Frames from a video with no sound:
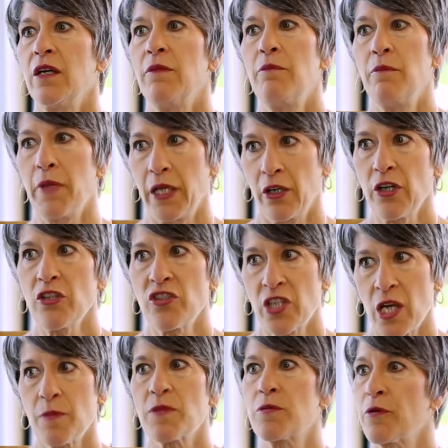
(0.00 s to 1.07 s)
Marriage
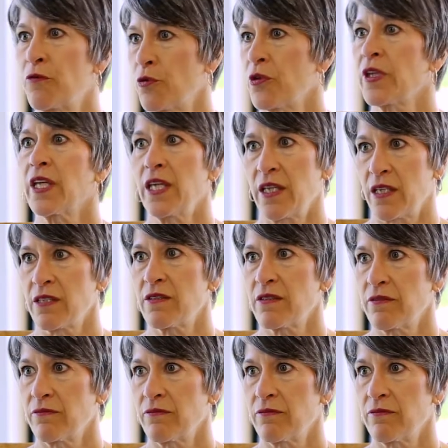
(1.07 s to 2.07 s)
comes before the kids.